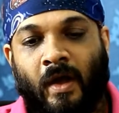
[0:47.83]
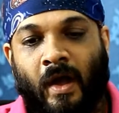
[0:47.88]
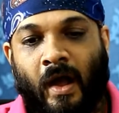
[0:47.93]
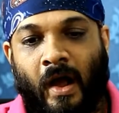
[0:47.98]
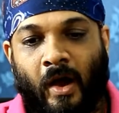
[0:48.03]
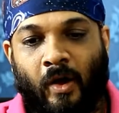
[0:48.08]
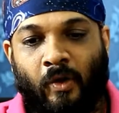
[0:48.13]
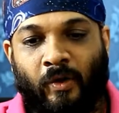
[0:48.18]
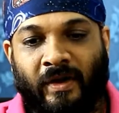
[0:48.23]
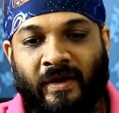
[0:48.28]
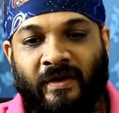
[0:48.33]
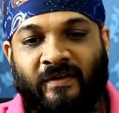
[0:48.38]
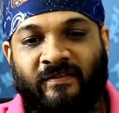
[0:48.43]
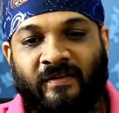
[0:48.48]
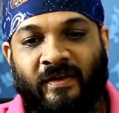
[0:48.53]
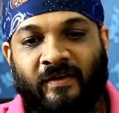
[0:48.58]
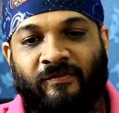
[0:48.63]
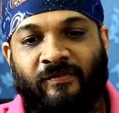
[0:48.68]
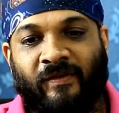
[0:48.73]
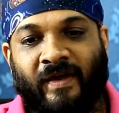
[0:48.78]
how
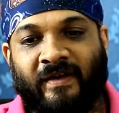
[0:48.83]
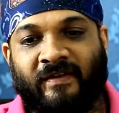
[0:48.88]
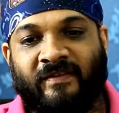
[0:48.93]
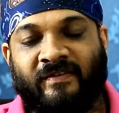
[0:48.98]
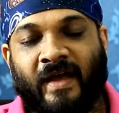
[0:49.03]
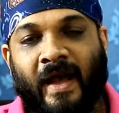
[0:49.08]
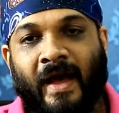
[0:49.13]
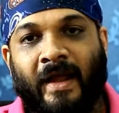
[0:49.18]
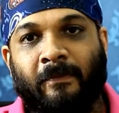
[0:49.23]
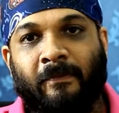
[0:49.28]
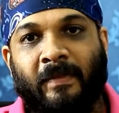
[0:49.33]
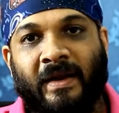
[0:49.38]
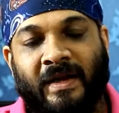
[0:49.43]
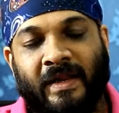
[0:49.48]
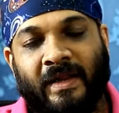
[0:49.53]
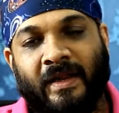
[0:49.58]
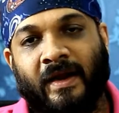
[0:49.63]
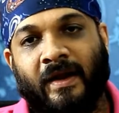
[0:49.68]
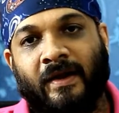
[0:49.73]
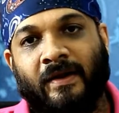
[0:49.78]
its effects are
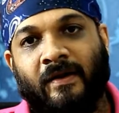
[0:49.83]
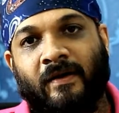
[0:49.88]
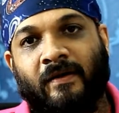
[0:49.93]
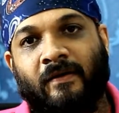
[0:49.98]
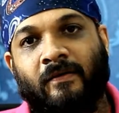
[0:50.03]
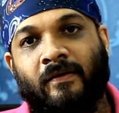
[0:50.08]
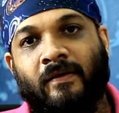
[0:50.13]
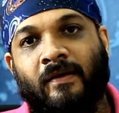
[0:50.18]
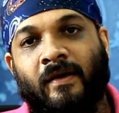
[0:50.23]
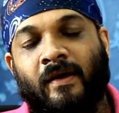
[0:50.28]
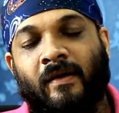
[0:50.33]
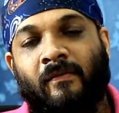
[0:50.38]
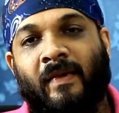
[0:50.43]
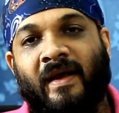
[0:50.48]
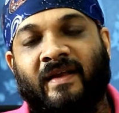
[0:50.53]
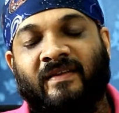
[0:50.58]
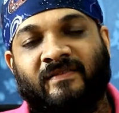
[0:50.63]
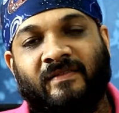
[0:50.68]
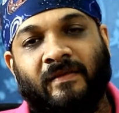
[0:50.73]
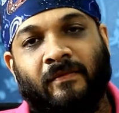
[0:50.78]
mitigated
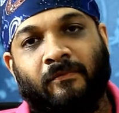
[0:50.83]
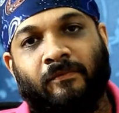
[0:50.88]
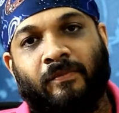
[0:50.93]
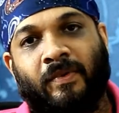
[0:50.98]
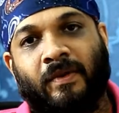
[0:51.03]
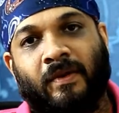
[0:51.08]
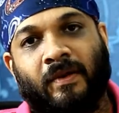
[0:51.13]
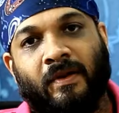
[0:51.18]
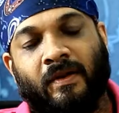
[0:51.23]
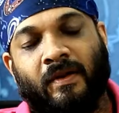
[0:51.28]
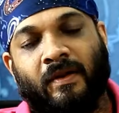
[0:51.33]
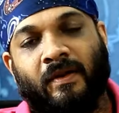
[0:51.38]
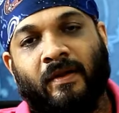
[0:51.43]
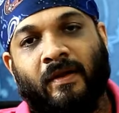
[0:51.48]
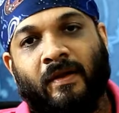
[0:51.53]
by simple